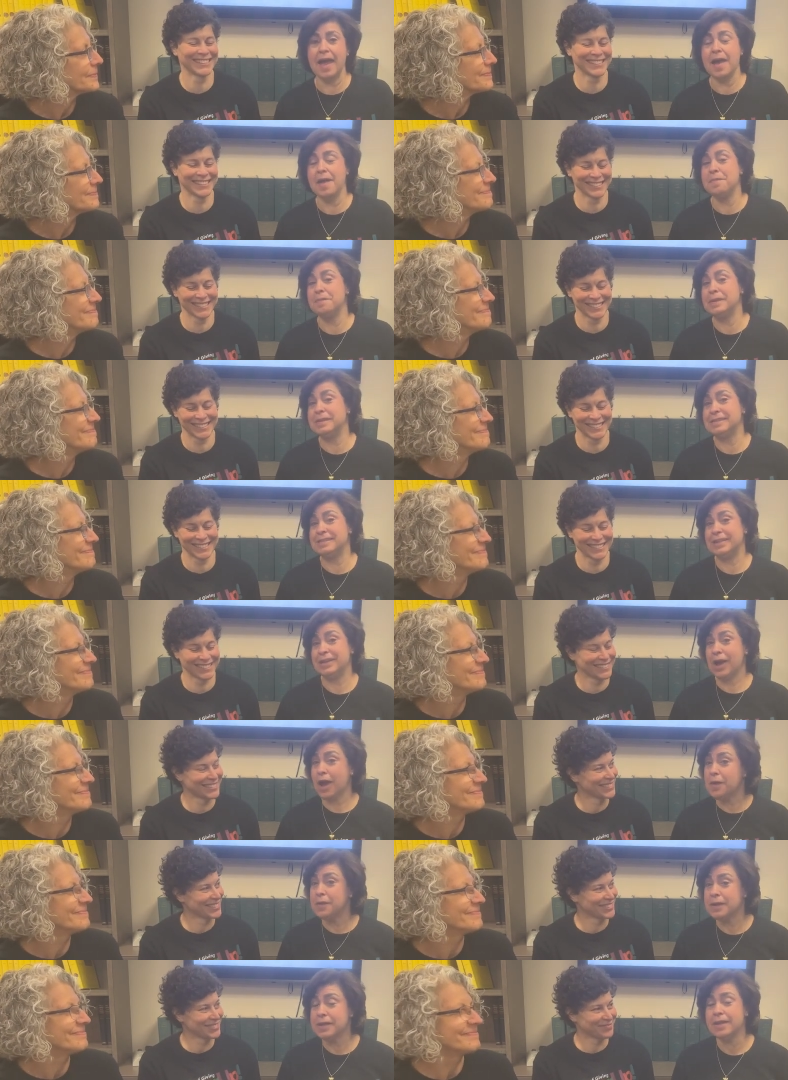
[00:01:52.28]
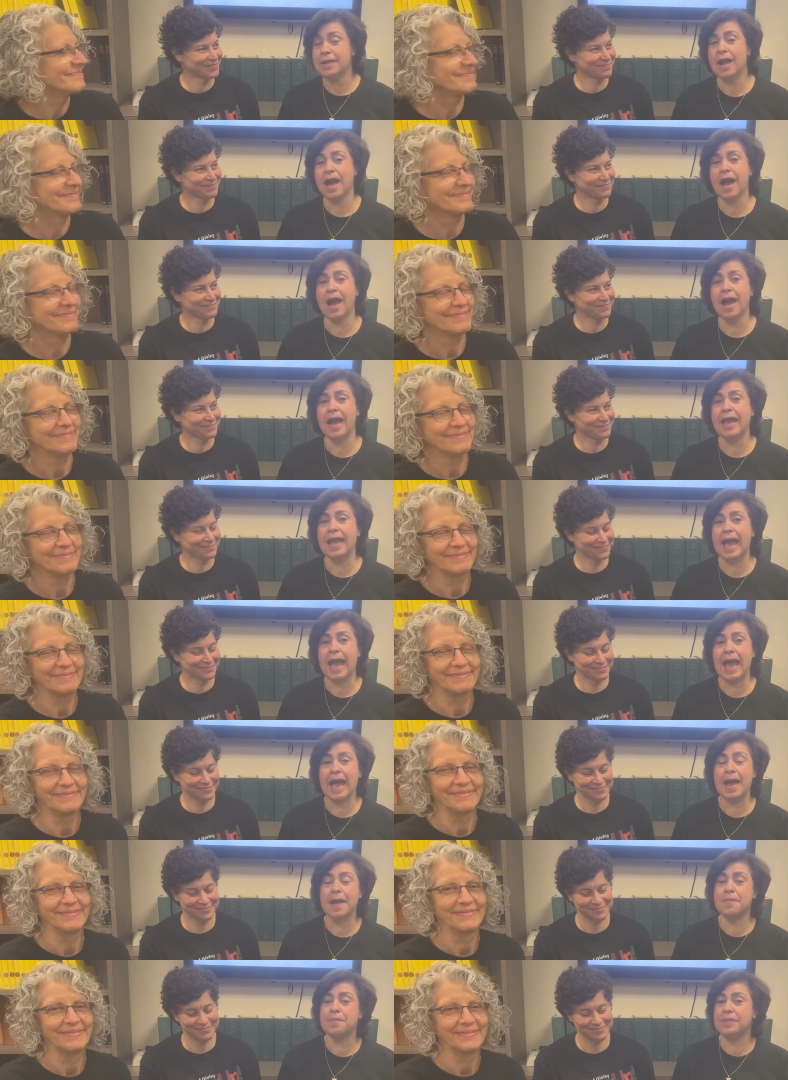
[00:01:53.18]
Speaker 1: am Mindy Cohen. I
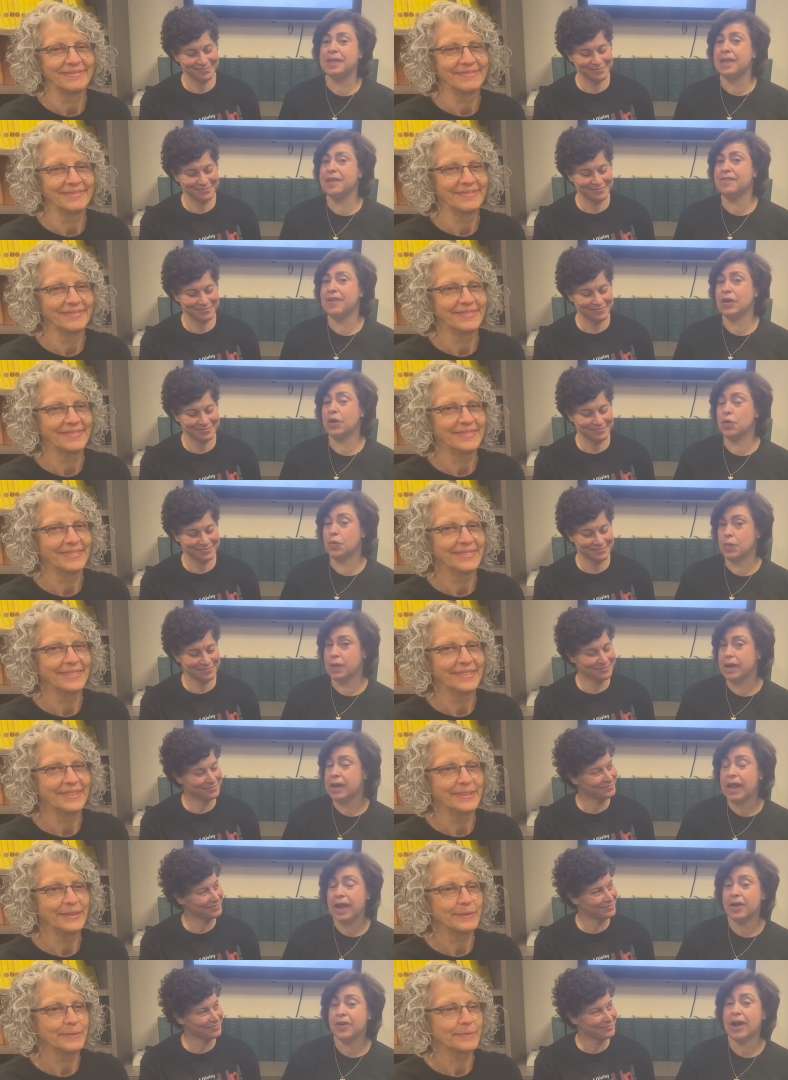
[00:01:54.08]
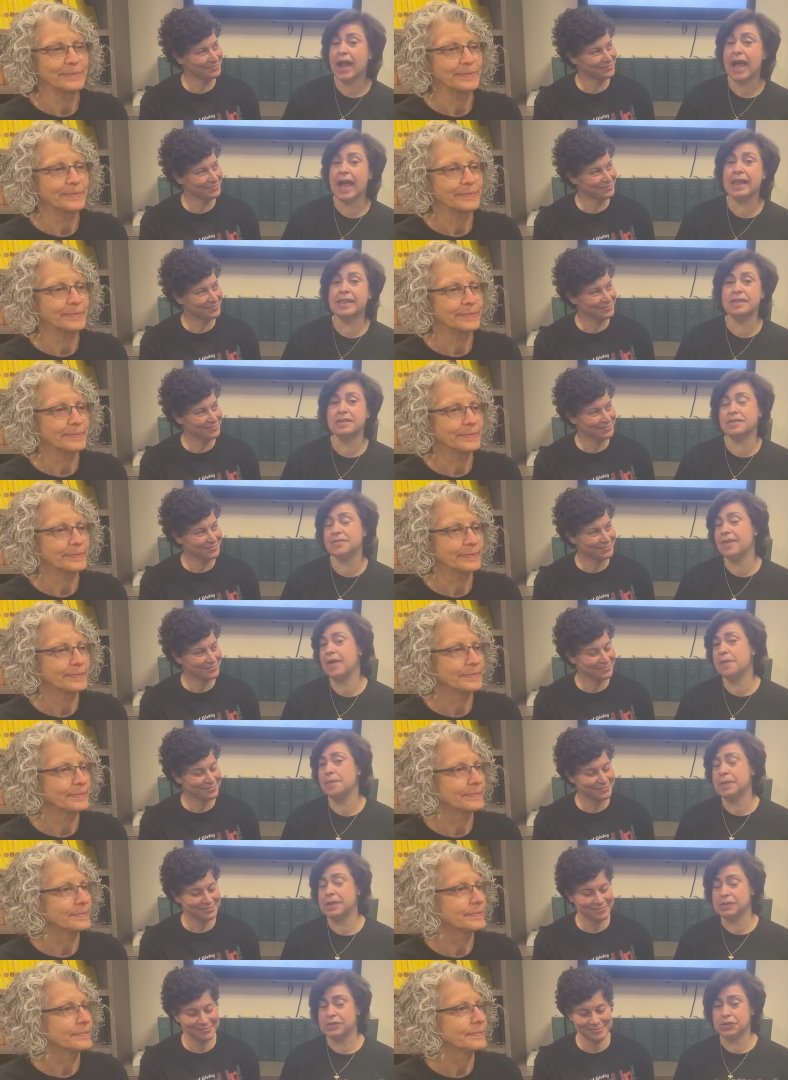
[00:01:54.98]
am the event coordinator and the
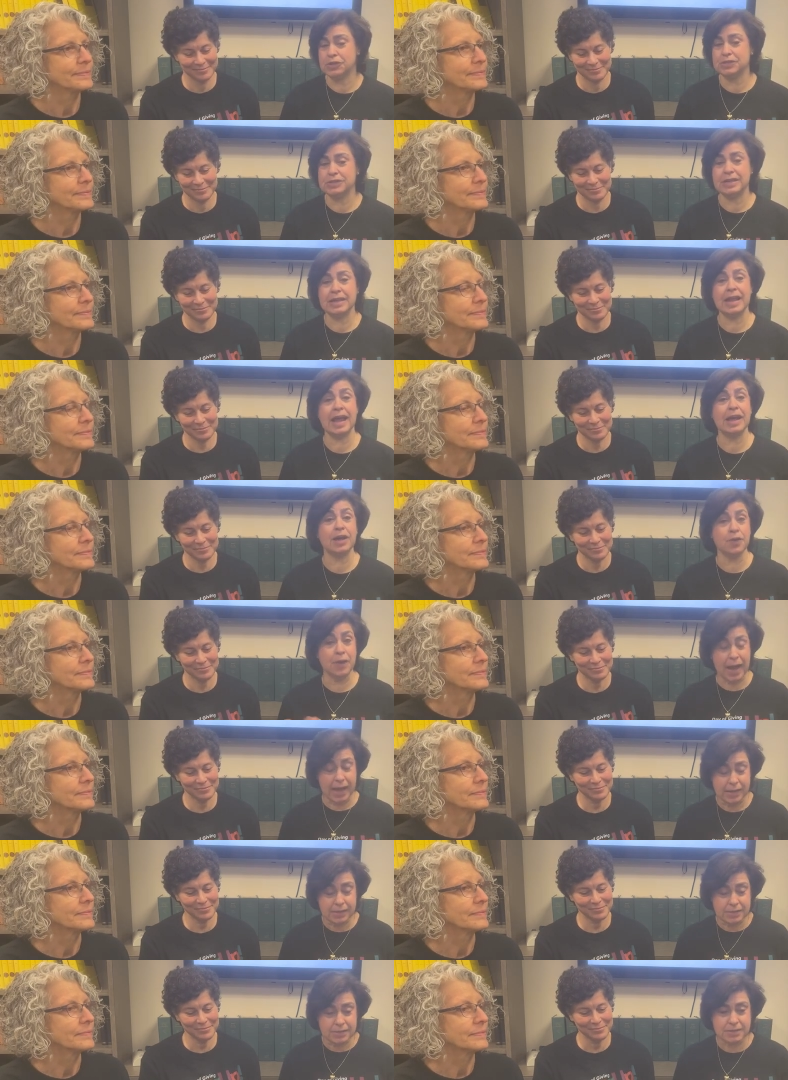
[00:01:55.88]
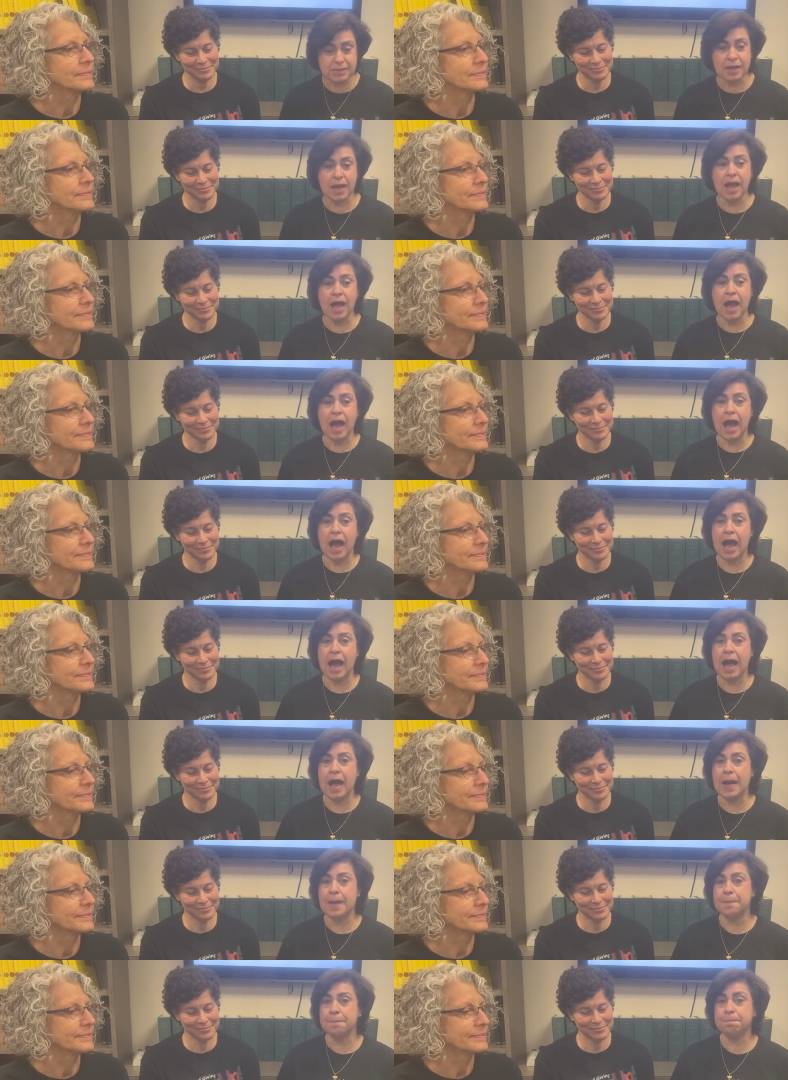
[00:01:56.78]
development associate at Gratz.
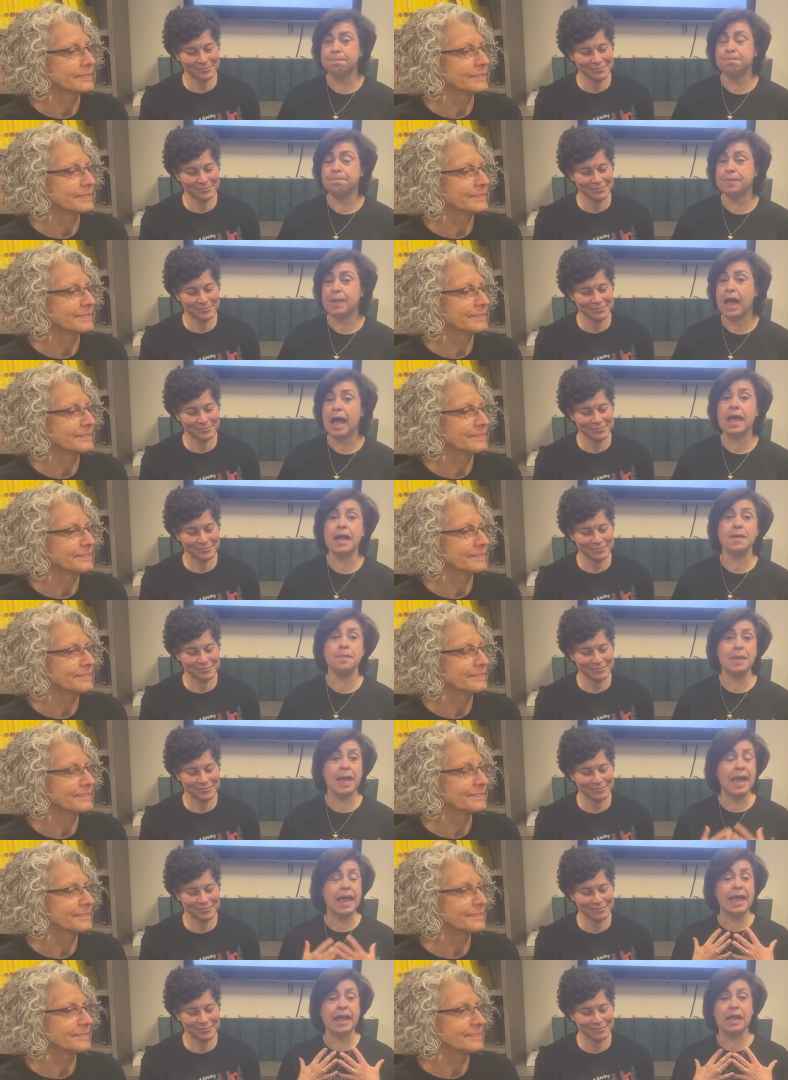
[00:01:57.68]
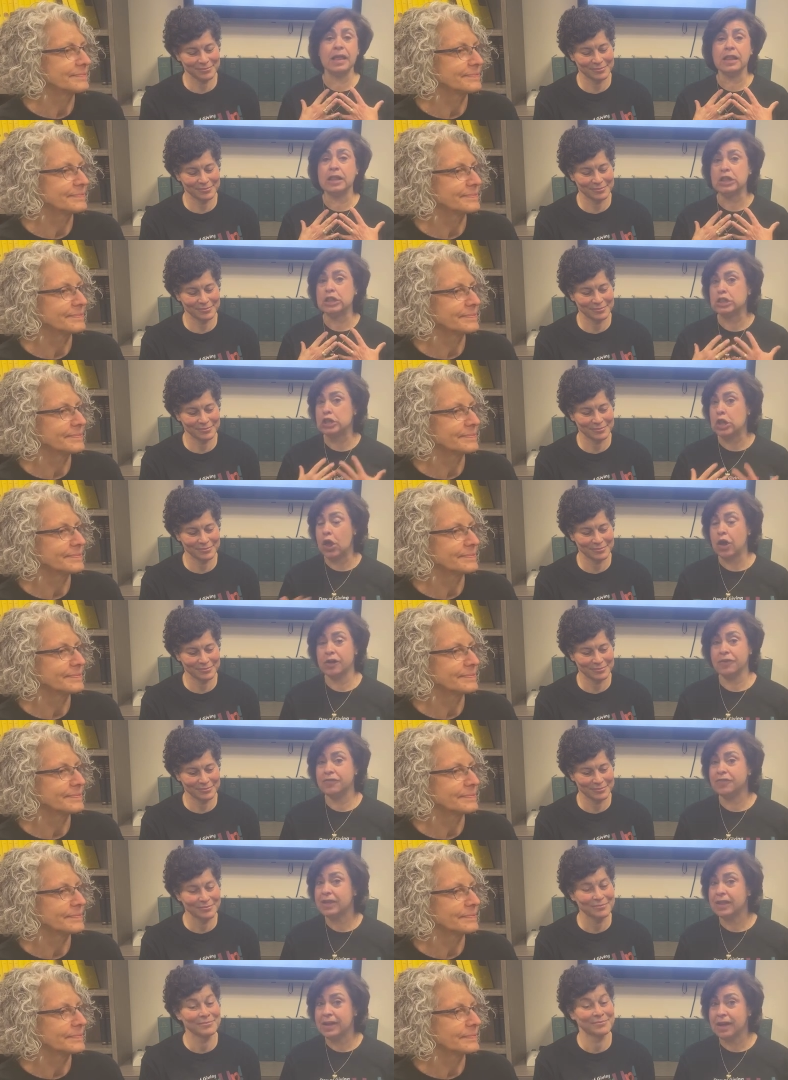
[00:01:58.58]
Um, I am a
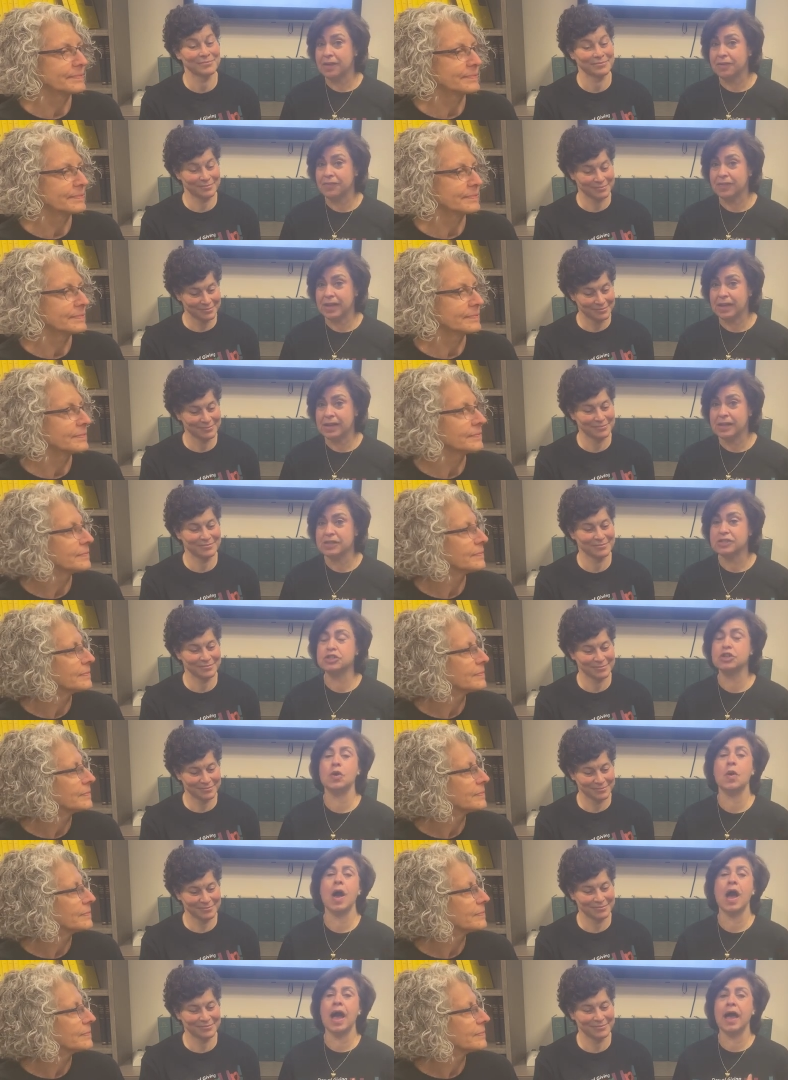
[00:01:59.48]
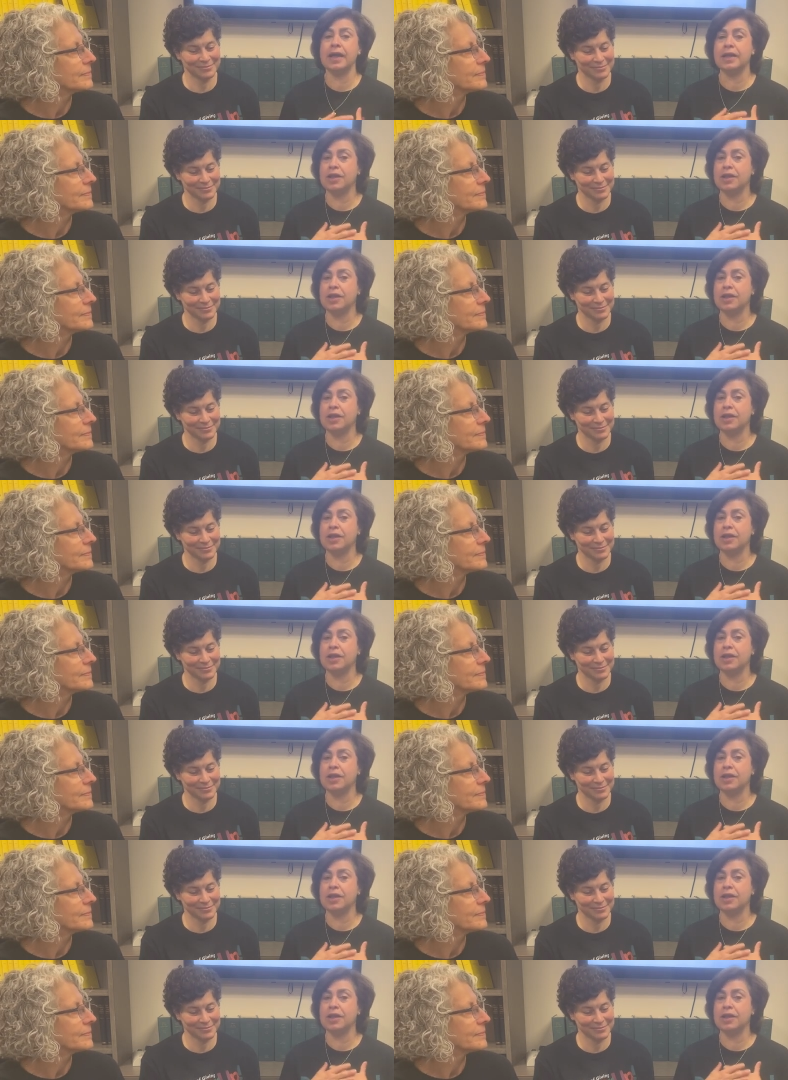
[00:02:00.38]
long Philadelphian, so I